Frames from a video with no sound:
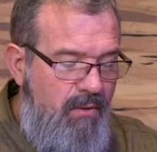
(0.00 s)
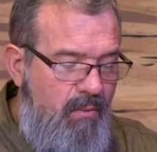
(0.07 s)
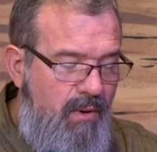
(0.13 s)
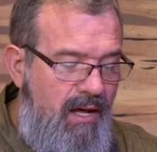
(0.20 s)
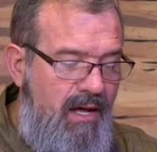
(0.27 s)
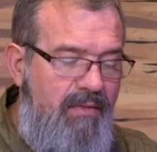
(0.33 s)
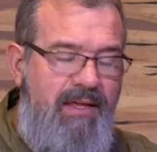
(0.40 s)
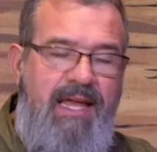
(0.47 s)

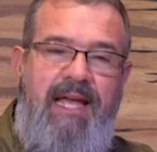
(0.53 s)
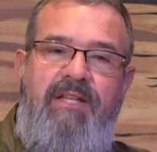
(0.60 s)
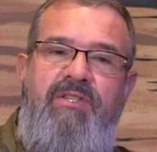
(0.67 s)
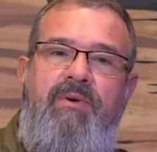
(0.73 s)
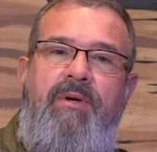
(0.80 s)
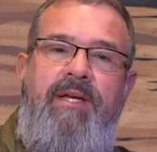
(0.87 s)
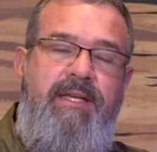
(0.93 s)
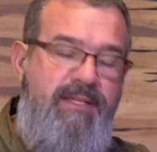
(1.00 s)
Well, the
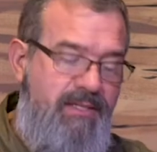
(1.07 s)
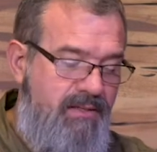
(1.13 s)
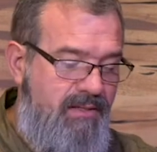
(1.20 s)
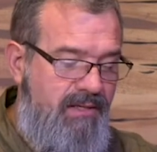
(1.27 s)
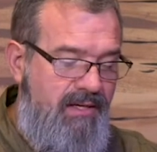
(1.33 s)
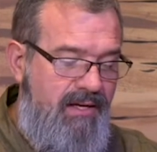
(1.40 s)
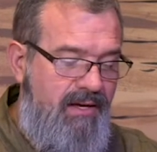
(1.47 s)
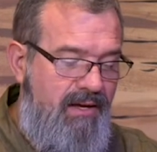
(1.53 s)
answer is
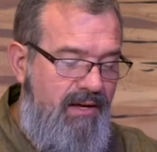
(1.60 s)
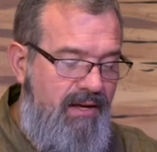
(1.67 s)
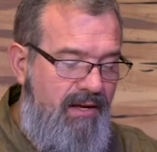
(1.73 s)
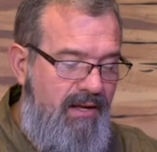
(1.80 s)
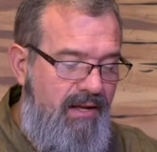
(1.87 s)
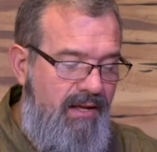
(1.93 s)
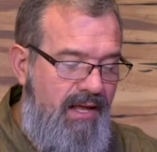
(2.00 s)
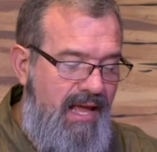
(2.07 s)

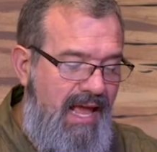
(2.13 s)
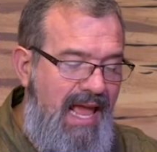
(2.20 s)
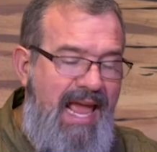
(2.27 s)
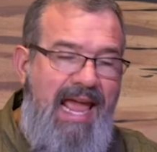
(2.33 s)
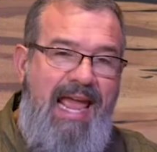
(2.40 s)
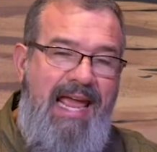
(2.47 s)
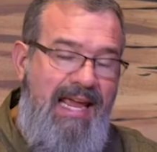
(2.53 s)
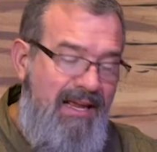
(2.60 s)

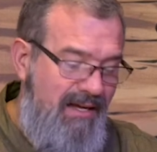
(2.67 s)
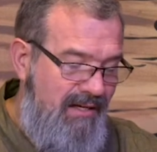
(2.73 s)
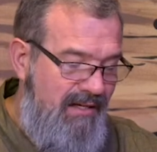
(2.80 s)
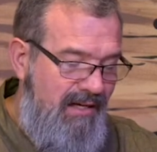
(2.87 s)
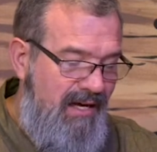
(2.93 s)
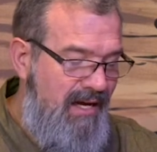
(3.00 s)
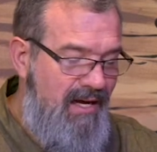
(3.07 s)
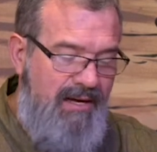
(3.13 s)
a,
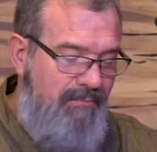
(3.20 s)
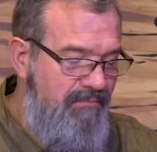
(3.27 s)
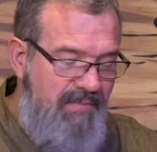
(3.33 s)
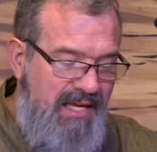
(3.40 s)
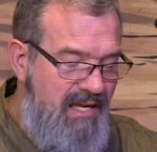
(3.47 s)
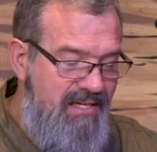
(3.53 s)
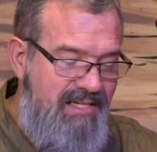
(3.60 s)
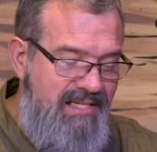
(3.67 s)
uh,
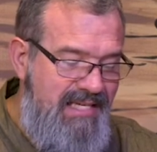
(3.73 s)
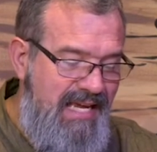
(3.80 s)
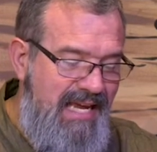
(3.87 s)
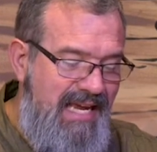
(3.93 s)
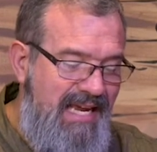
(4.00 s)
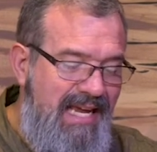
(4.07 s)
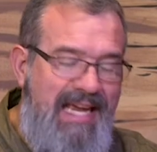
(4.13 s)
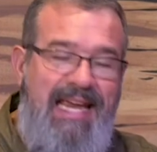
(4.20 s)
a
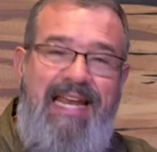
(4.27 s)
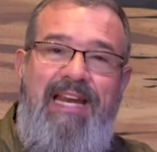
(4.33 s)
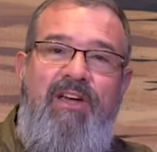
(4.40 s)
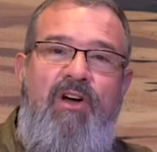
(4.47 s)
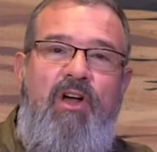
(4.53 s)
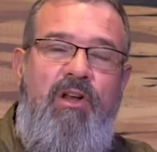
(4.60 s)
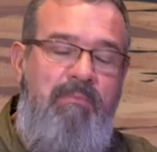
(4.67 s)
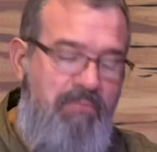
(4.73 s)
C. He didn't
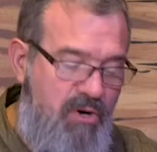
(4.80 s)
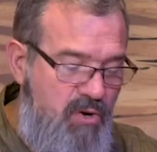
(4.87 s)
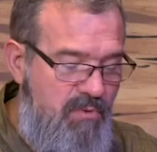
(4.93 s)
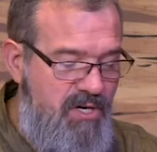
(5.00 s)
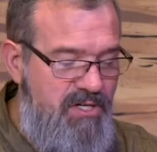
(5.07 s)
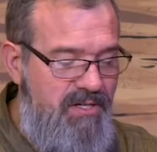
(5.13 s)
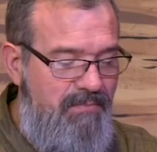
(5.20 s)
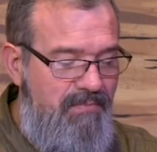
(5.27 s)
call them
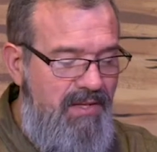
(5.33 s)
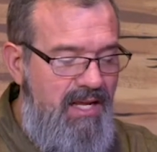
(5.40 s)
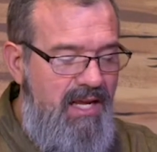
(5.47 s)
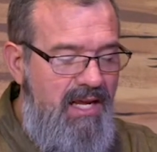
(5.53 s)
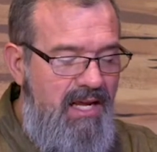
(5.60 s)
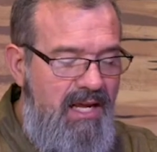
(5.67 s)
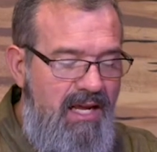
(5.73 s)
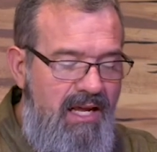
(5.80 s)
boomers.
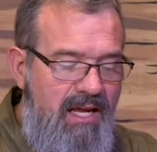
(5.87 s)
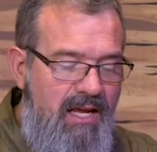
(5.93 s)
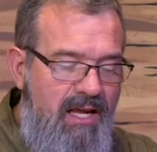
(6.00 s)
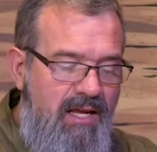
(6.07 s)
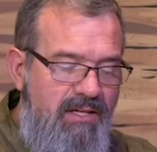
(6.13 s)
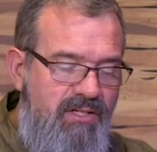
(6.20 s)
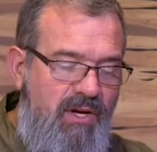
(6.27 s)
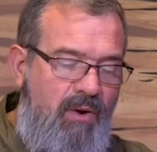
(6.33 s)

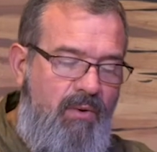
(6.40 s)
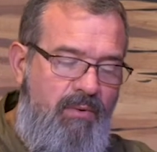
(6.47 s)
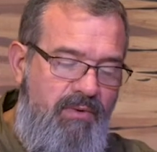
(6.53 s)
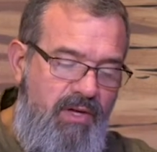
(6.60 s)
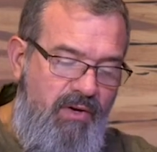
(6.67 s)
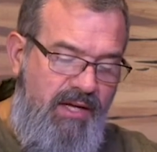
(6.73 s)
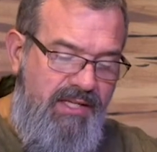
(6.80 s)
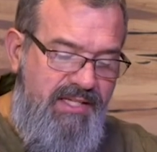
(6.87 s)
So
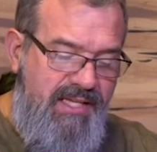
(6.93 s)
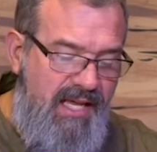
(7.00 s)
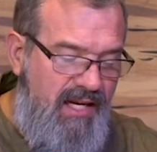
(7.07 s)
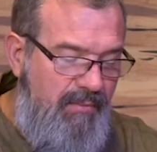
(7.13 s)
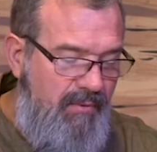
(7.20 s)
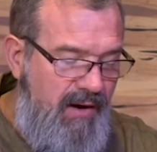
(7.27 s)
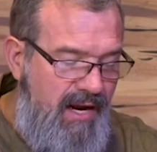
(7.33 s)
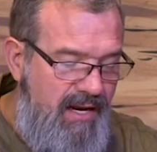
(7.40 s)
you can
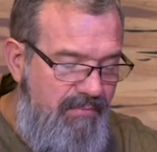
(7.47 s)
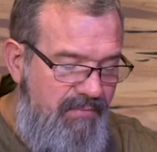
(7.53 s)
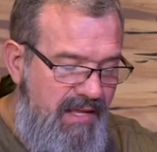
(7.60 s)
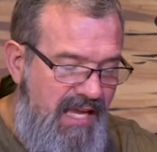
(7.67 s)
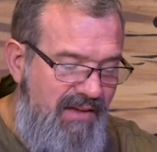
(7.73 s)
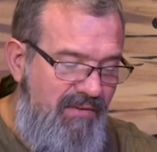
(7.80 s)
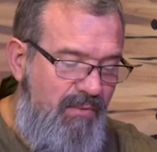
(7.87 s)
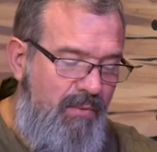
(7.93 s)
celebrate
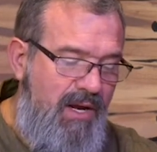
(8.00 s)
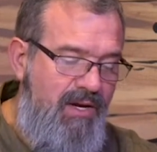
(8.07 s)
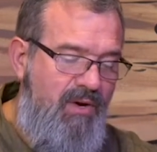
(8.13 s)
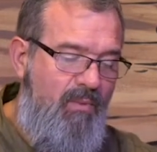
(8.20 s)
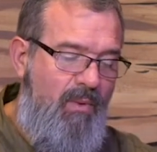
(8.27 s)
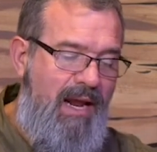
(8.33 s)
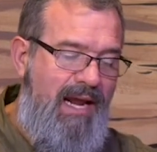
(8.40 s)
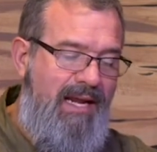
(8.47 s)
even when
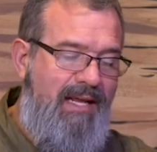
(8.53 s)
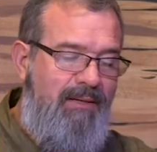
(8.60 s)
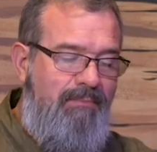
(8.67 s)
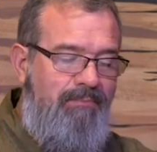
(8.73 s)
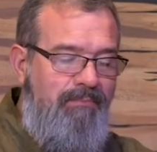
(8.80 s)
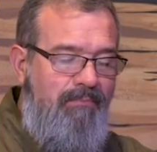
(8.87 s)
you're waiting.